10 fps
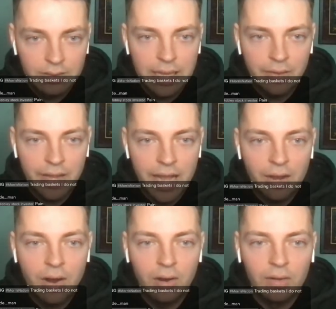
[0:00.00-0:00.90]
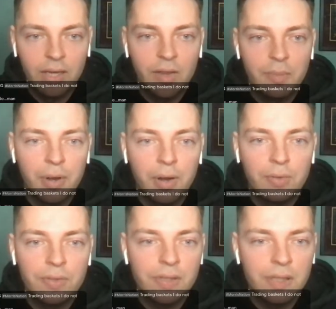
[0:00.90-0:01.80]
Now they got Garland in the
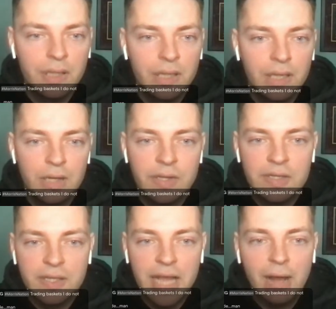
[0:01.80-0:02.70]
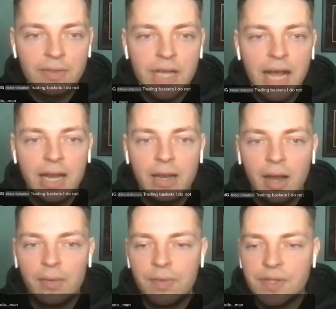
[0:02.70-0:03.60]
post. This is the downside
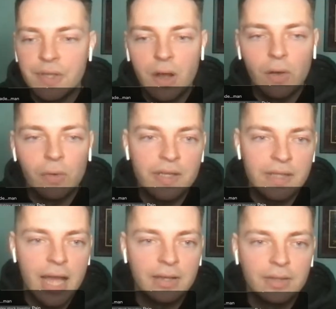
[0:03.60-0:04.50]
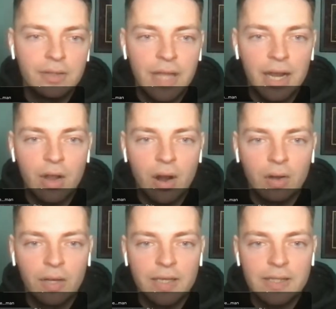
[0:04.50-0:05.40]
of the zone is that
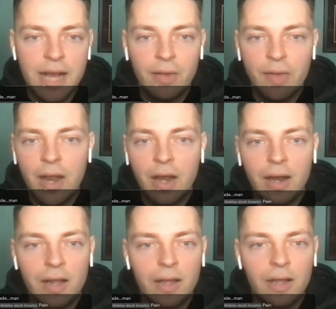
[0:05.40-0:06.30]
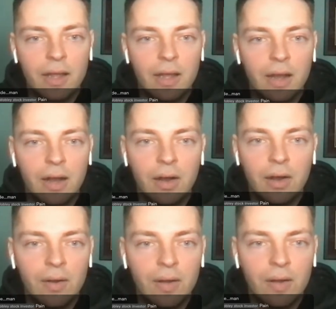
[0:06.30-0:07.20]
Garland's down there. Uh-oh.